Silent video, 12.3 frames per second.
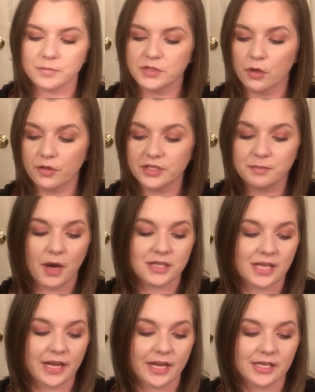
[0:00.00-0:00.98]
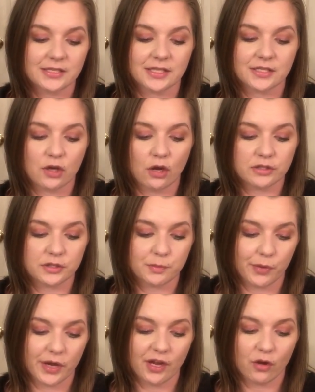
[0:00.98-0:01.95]
So this box, I guess, is called
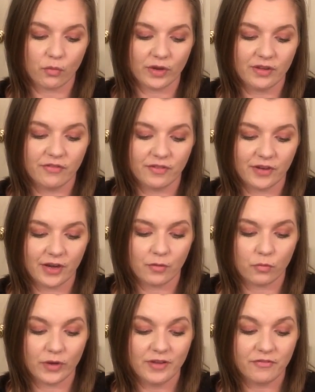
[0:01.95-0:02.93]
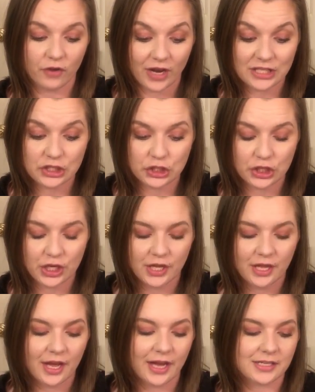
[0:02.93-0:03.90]
Spring Refresh.
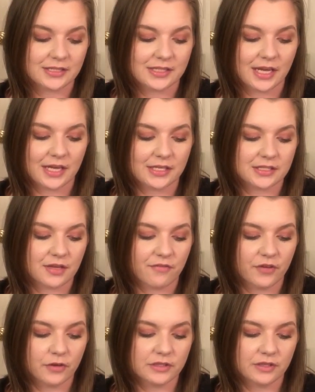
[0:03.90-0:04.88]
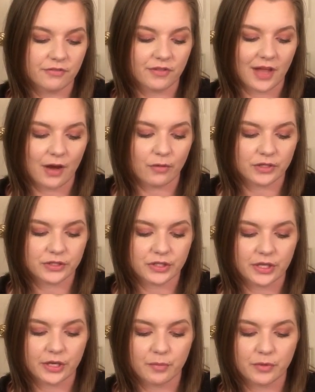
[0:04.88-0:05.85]
And it says, fields of flowers,
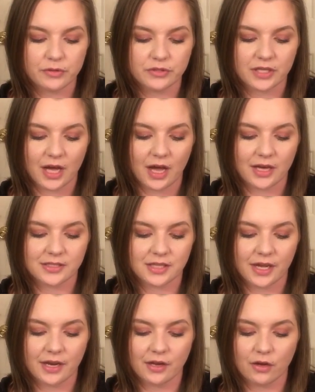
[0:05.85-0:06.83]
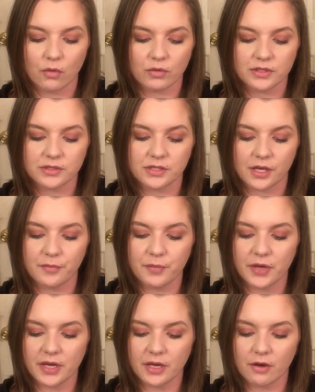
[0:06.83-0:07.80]
clear blue skies, and a golden
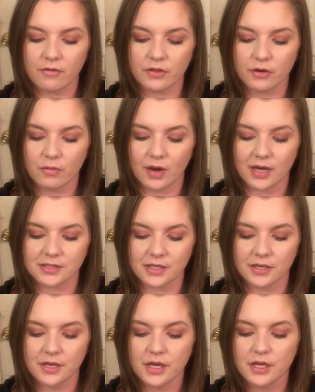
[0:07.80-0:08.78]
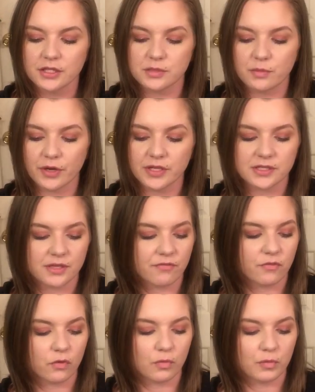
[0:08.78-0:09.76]
sun peeking over the horizon. Spring is
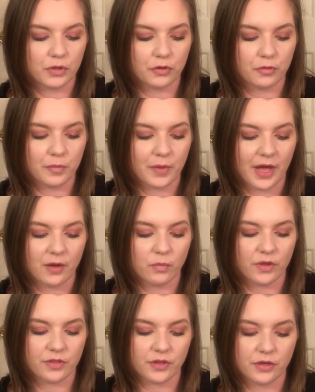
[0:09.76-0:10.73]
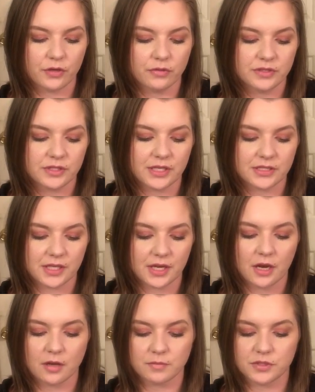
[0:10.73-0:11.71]
in full bloom, and with the new
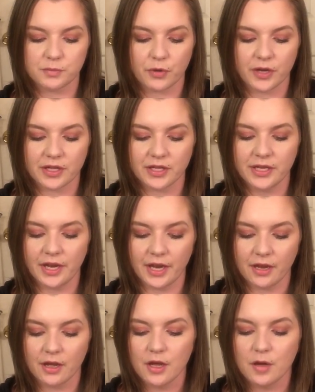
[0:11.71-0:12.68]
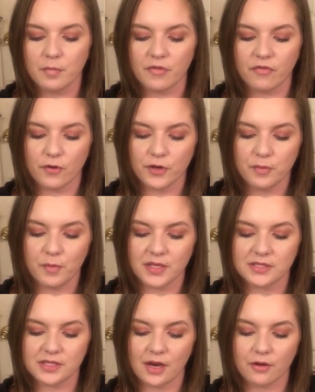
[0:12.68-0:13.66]
season comes spring cleaning. Before you
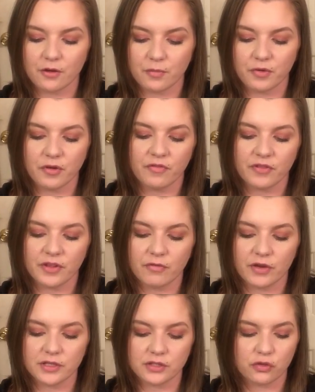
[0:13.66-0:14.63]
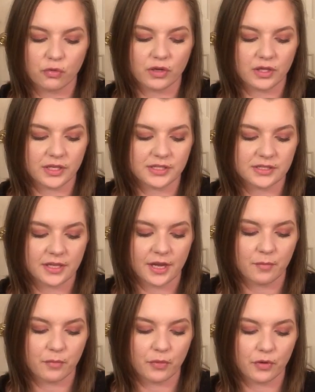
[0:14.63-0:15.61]
bust out your beautifully written chore list
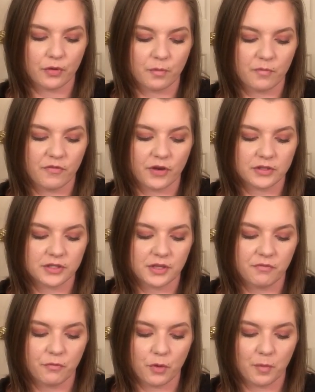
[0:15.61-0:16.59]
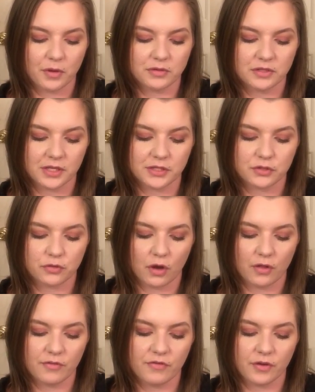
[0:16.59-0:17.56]
and broom, first and foremost, let's
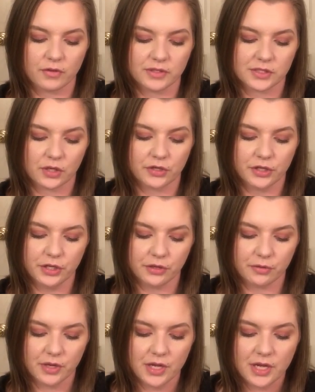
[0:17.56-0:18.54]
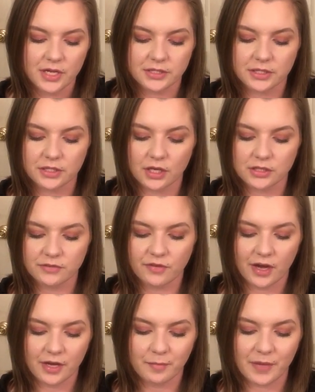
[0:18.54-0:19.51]
draw the focus on you.
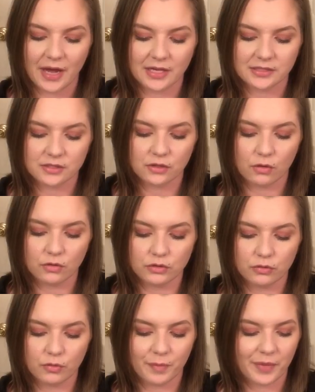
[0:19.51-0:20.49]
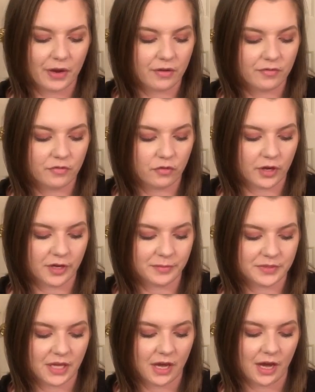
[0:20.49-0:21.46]
Detoxifying masks, ultra reparative
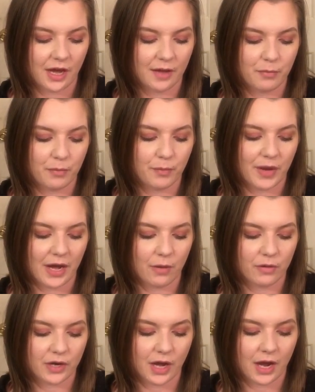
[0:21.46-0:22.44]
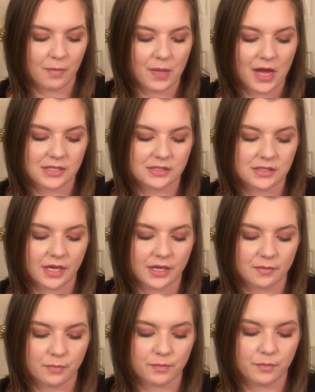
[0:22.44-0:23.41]
creams, high-powered eye masks,
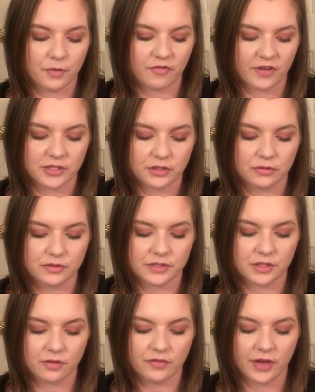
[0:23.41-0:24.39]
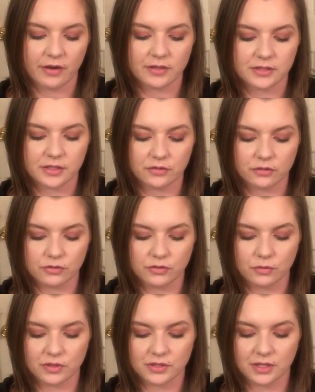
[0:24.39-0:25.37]
and professional self-care
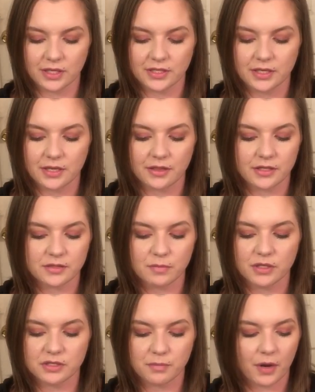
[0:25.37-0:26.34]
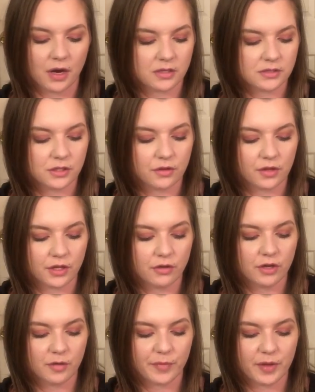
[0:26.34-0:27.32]
essentials were selected in this month's box so that
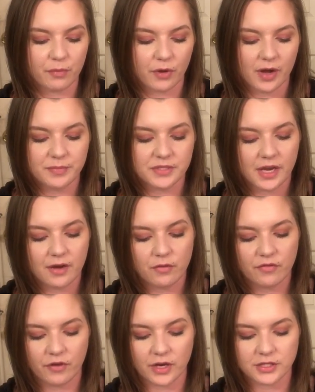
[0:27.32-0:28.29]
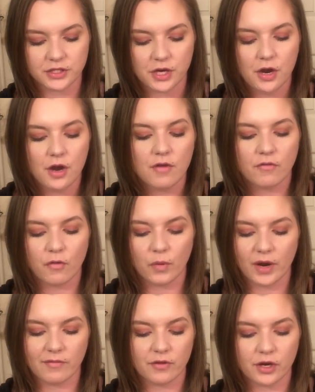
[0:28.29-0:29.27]
you can be prepped and refreshed for
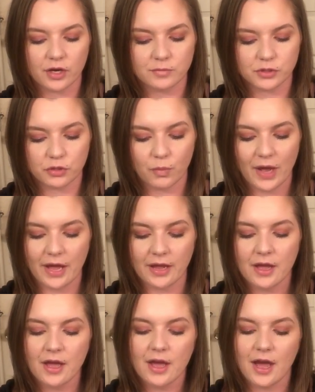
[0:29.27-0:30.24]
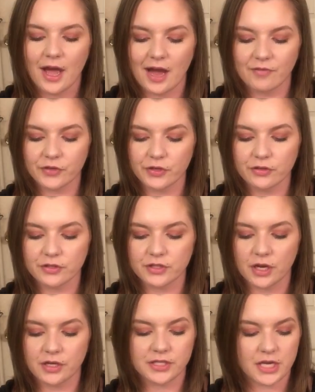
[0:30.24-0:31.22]
whatever comes your way. After you're
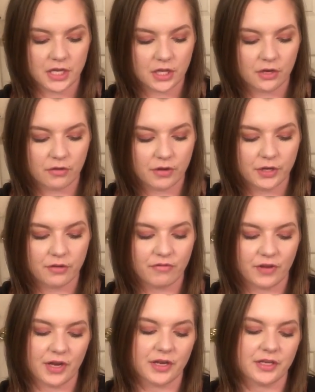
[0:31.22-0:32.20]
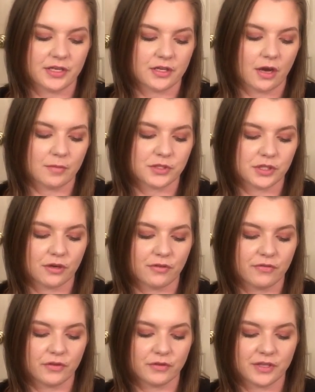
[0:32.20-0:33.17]
done decluttering your vanity top
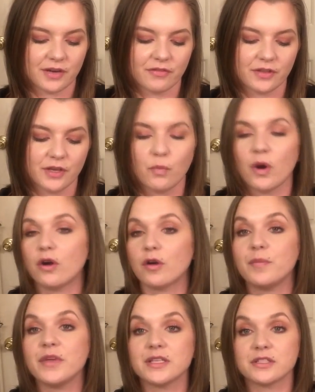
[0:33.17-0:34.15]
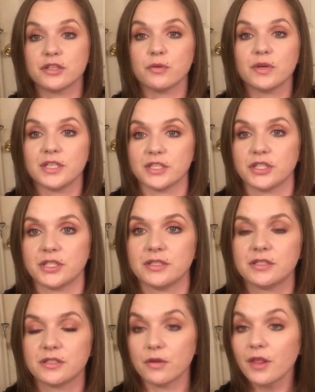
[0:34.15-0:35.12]
shelf, you'll definitely welcome these new
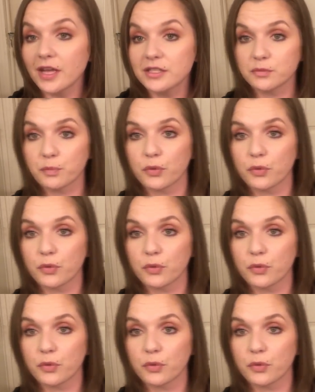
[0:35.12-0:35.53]
additions. So that's